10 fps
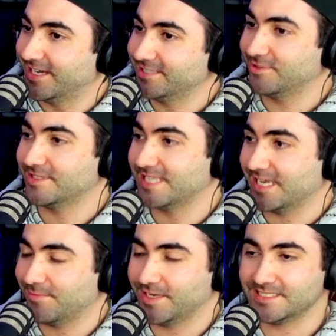I saw the
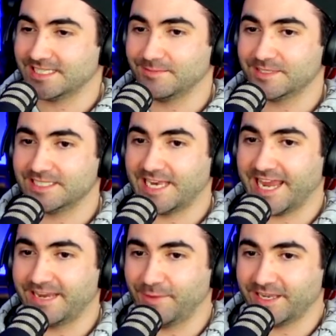second one in cinemas
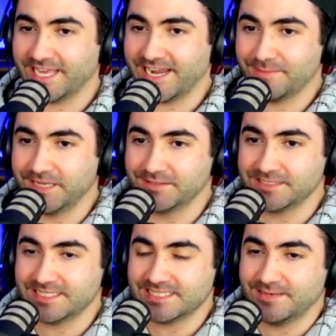and one of the Annabelles
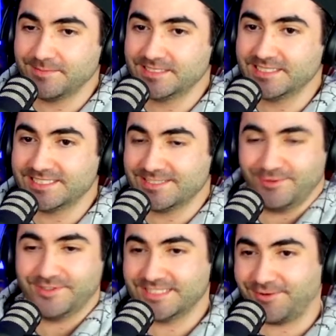in cinemas, and so
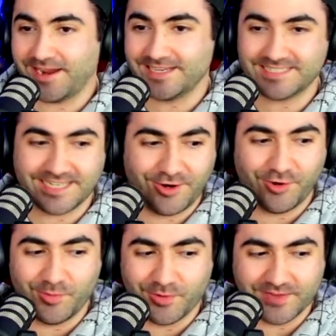it's great to see a
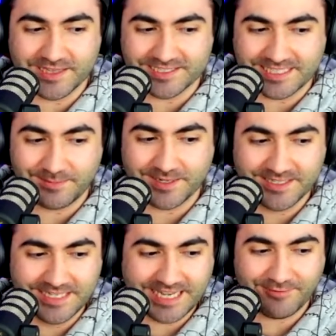horror movie in the cinema.
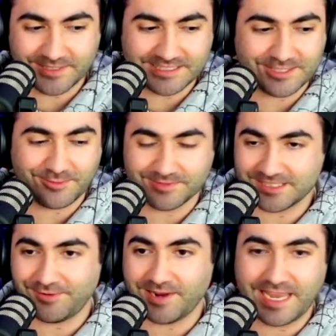Everyone
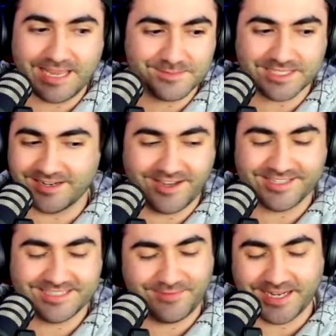screams and
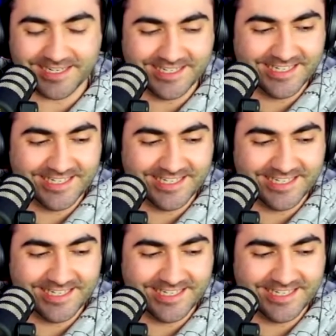it's fun.